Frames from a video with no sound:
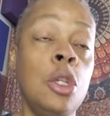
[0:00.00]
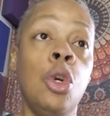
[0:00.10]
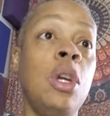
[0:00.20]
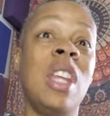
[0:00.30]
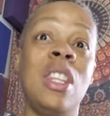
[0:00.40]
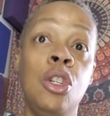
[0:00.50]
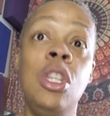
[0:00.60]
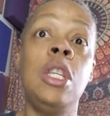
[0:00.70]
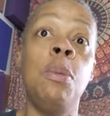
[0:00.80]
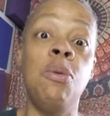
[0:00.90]
You know, you have, you
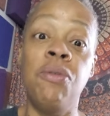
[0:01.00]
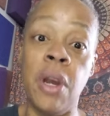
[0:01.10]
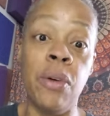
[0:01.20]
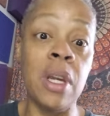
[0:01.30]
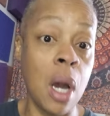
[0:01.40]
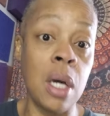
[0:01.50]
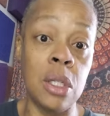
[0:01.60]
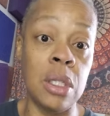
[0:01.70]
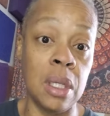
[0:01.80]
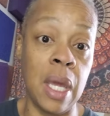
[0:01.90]
need to be very
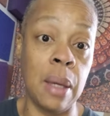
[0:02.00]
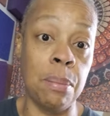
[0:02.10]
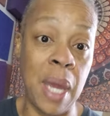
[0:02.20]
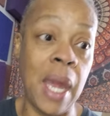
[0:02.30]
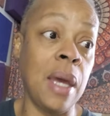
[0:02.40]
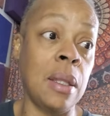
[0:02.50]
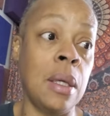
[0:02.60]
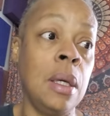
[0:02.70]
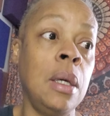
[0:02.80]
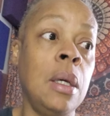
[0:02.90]
conscious of that path,
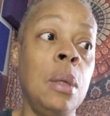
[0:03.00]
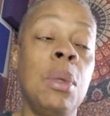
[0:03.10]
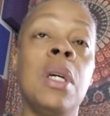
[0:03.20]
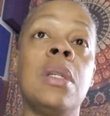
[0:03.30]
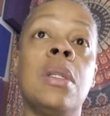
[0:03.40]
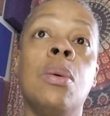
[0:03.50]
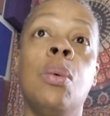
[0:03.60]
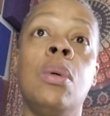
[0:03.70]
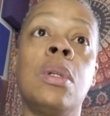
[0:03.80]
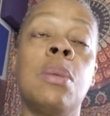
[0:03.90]
because
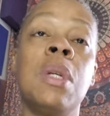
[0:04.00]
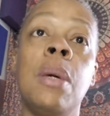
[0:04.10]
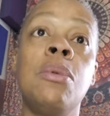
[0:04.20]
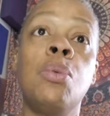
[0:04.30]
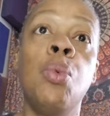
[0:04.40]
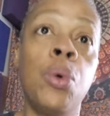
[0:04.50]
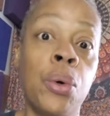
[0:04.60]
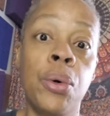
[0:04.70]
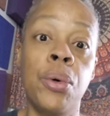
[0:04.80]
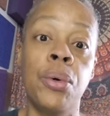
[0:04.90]
sometimes
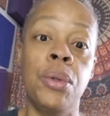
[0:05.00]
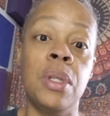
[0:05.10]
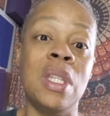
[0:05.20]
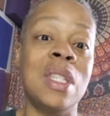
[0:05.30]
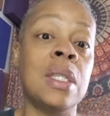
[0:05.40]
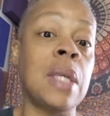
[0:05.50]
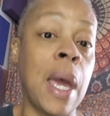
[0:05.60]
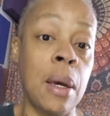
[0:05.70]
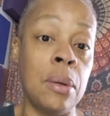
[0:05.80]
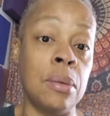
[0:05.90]
words and
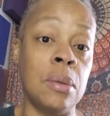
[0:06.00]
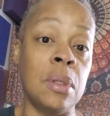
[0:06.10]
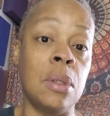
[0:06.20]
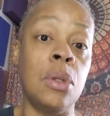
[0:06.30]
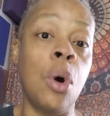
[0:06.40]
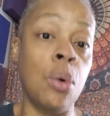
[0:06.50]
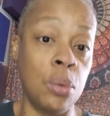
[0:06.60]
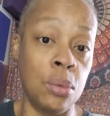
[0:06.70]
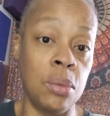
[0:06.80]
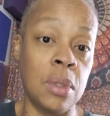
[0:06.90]
sounds and
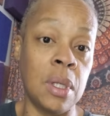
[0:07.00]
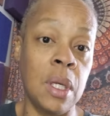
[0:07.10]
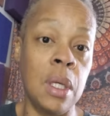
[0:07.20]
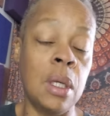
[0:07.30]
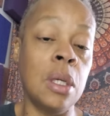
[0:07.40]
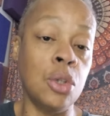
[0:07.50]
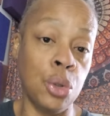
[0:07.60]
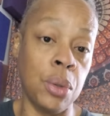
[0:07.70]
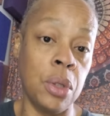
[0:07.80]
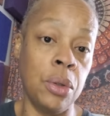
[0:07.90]
tones can
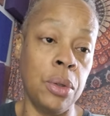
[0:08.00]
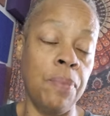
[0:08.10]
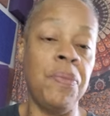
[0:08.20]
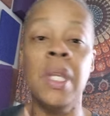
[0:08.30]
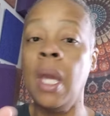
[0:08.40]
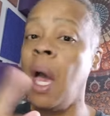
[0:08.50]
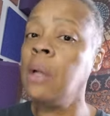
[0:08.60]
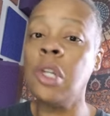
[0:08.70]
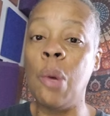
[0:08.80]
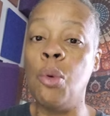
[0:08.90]
trigger you.
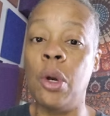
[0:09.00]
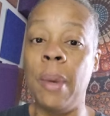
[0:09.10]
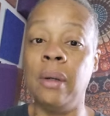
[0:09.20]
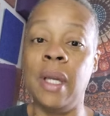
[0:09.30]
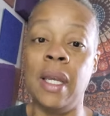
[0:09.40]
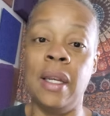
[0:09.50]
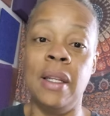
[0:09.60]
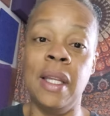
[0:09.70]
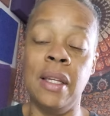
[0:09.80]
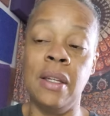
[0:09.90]
I'll talk more about that at
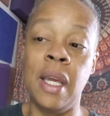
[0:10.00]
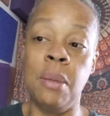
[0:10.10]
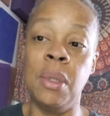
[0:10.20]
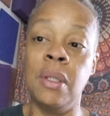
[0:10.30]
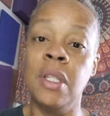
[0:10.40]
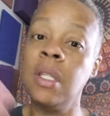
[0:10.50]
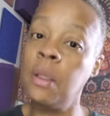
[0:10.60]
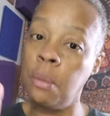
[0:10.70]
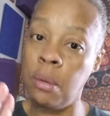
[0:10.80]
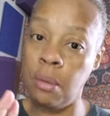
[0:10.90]
a later date, but
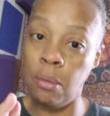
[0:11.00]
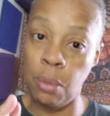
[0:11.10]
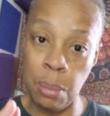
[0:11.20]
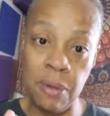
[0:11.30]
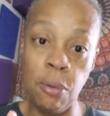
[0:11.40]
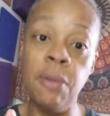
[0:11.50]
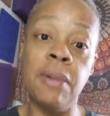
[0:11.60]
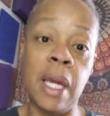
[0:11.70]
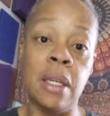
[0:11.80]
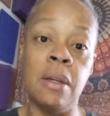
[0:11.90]
just be
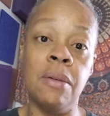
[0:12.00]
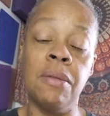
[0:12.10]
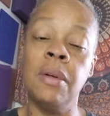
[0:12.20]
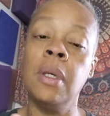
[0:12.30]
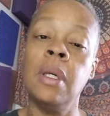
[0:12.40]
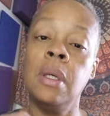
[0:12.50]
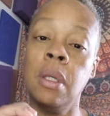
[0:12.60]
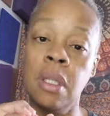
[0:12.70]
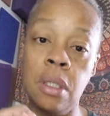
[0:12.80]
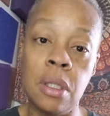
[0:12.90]
reflective,
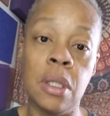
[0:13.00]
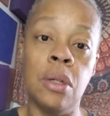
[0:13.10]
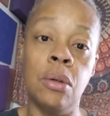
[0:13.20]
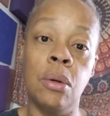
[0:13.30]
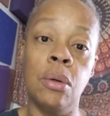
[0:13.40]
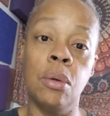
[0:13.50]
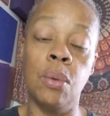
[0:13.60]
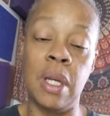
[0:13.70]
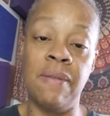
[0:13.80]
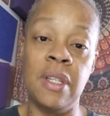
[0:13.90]
consider
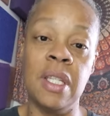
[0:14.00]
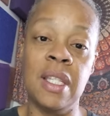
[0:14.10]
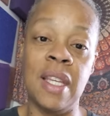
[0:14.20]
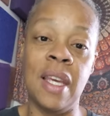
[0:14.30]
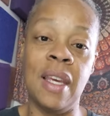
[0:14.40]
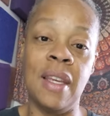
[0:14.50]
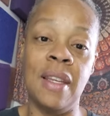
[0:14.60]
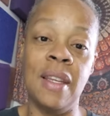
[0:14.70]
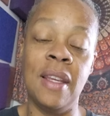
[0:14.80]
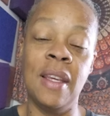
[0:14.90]
what I've just
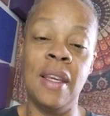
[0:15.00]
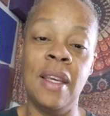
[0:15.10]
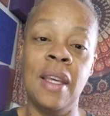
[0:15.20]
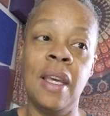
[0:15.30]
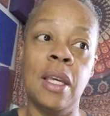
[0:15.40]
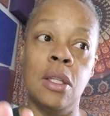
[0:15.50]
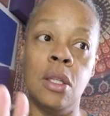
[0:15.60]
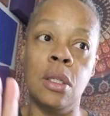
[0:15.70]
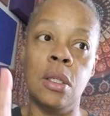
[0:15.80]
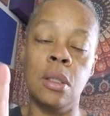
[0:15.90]
said, and
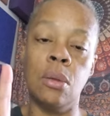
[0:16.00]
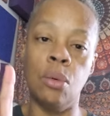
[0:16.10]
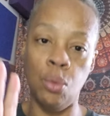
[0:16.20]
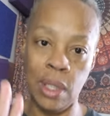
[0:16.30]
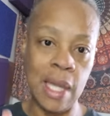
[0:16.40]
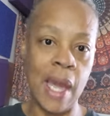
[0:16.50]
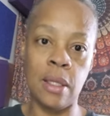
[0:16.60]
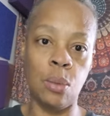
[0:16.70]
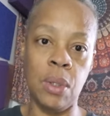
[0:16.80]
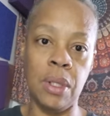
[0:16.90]
just
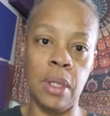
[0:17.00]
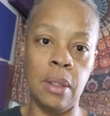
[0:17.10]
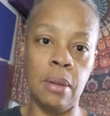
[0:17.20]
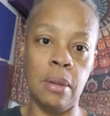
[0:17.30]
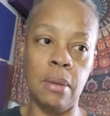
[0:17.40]
relax with it.